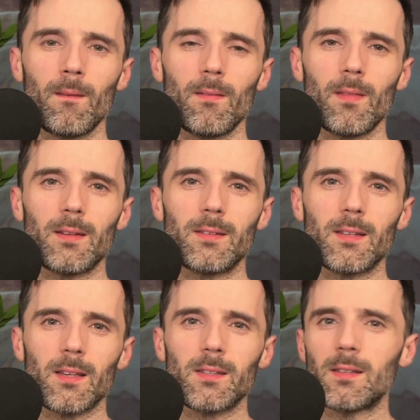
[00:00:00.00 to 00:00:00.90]
that
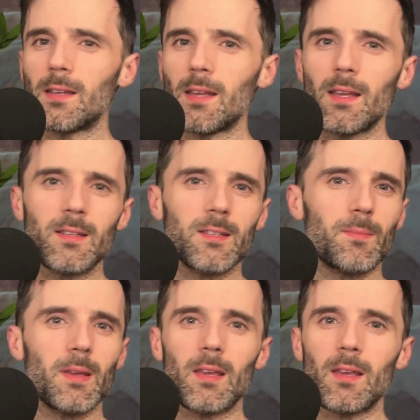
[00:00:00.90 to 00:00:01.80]
doesn't need to
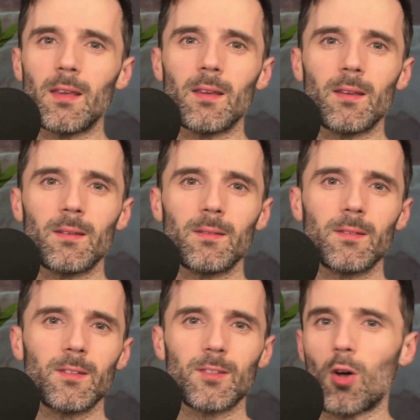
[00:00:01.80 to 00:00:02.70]
be
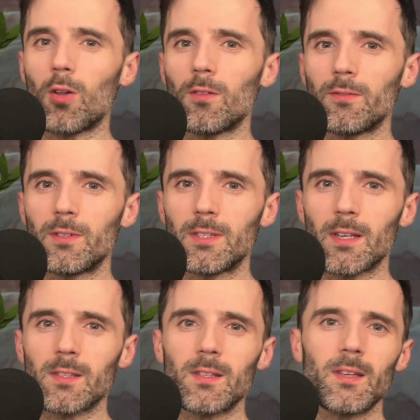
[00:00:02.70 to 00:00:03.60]
solved,
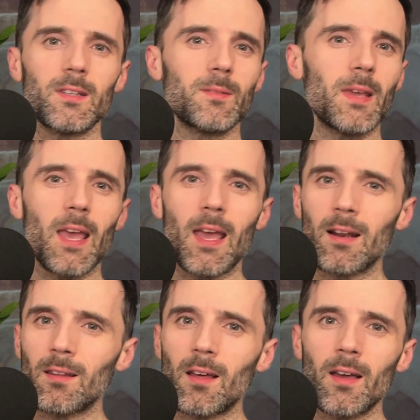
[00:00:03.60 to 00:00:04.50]
doesn't need to be
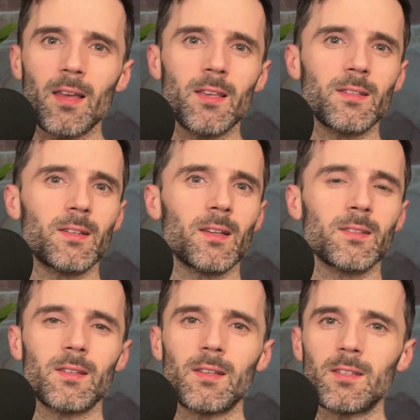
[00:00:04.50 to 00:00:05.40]
analyzed, it
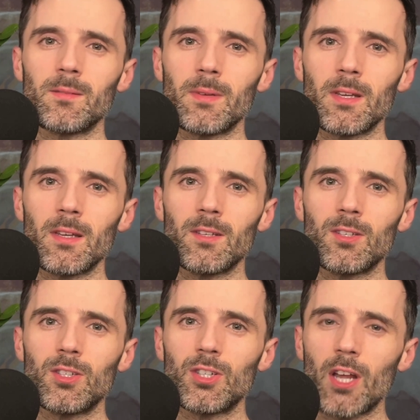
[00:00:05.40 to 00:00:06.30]
doesn't need to be
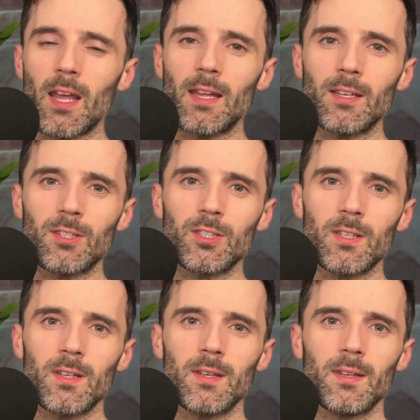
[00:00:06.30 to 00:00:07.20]
changed.
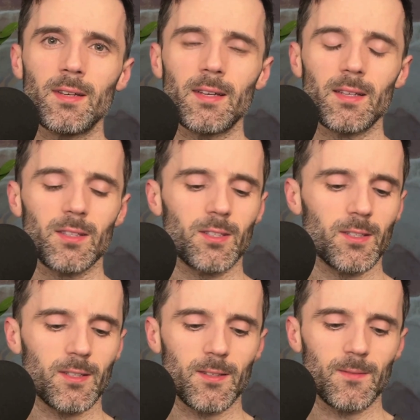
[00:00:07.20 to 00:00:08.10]
It's
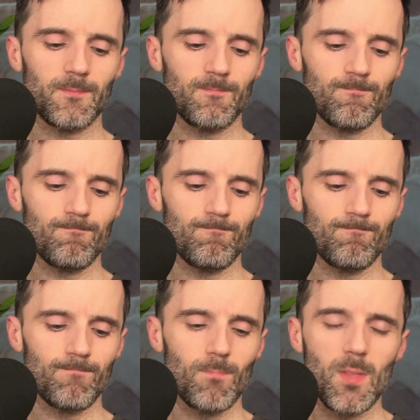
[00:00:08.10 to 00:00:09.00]
just,
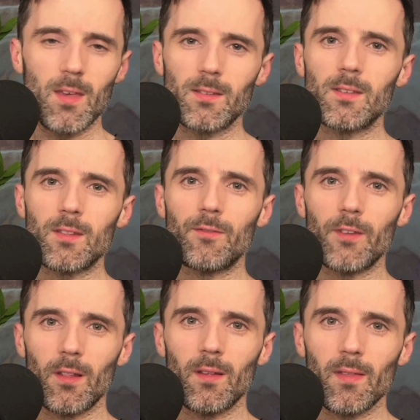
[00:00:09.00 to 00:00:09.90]
this is the
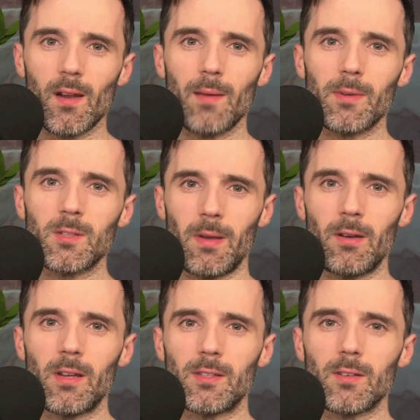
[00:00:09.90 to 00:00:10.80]
feeling that I'm
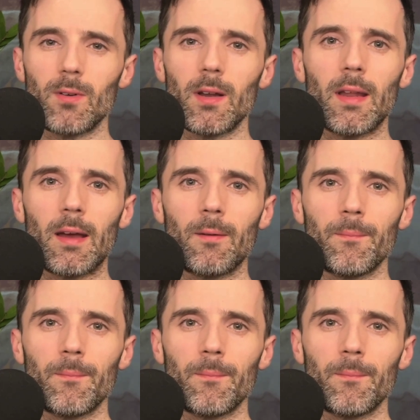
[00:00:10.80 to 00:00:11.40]
experiencing right now.